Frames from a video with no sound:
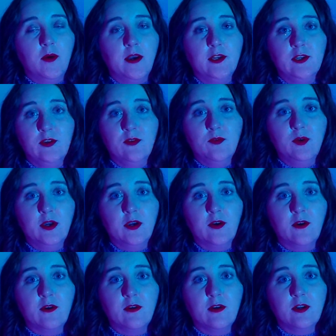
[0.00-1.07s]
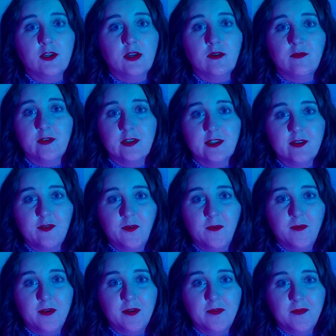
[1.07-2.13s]
I do encourage every single
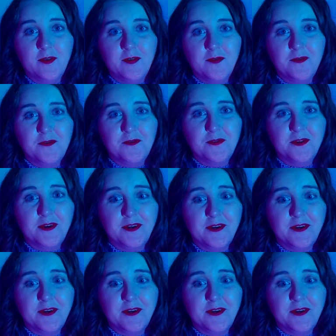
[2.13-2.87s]
one of you,